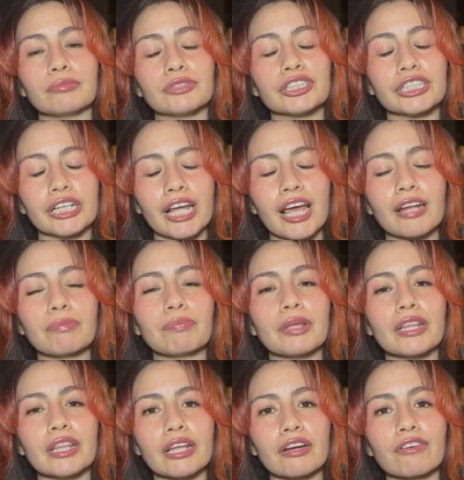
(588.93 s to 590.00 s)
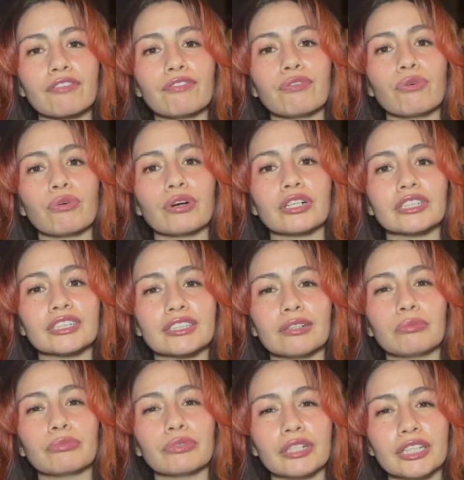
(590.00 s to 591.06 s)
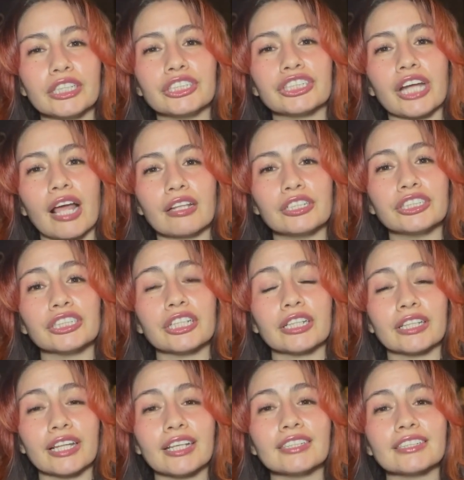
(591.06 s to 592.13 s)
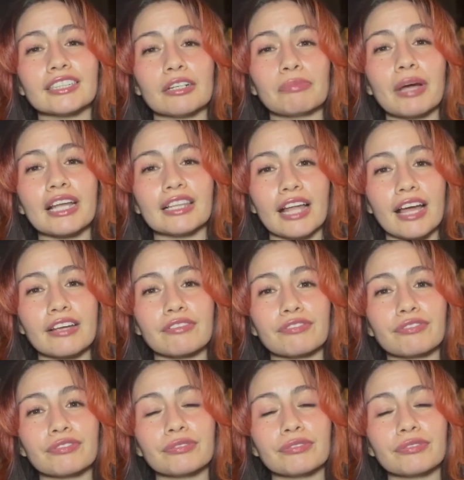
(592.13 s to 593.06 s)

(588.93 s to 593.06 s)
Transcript: She had been there for some really challenging things in my life.